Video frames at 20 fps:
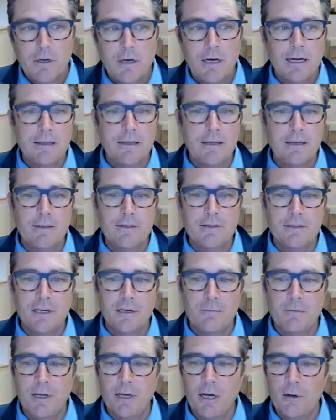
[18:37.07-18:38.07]
I think it's going
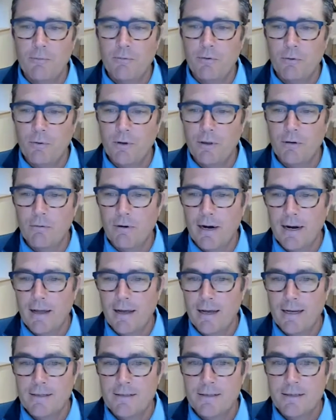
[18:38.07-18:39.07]
to be helpful with the red
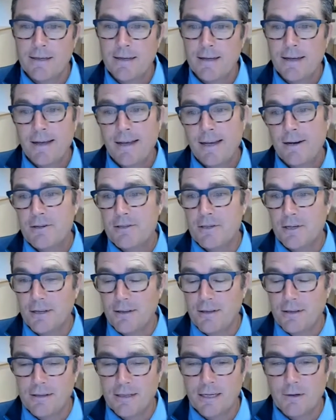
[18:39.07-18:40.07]
eyes. Here's
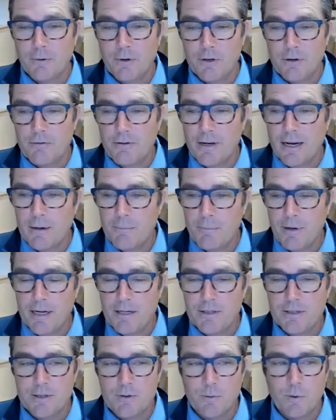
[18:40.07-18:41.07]
another thing. When you've got
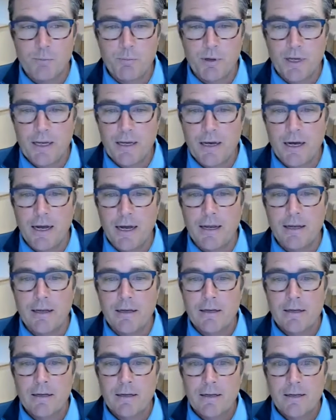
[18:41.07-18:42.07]
patients with pink eye,
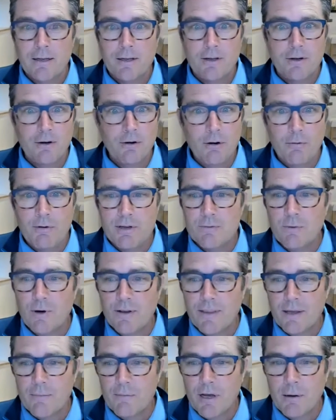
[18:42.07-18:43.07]
you don't always
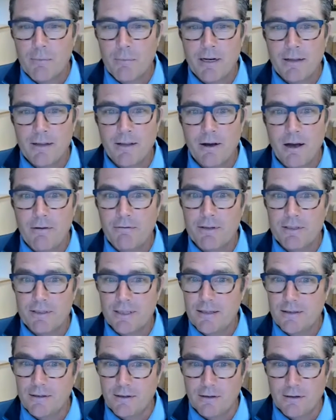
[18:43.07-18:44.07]
want them coming in the office
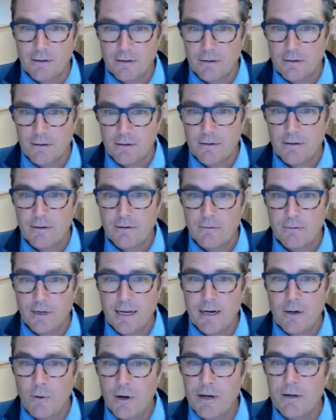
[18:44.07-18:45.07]
either. We
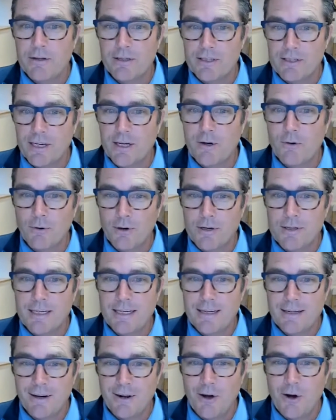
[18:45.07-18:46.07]
kind of want you to stay
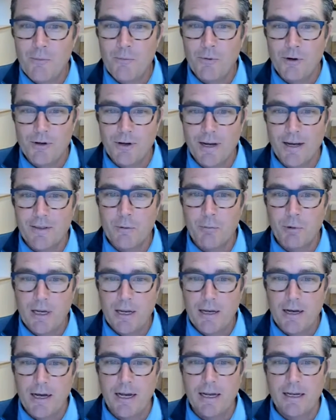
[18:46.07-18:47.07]
quarantined at home when you got the
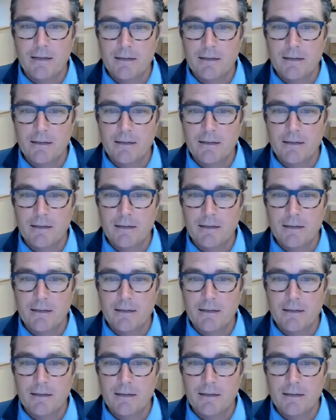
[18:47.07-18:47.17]
pink eye.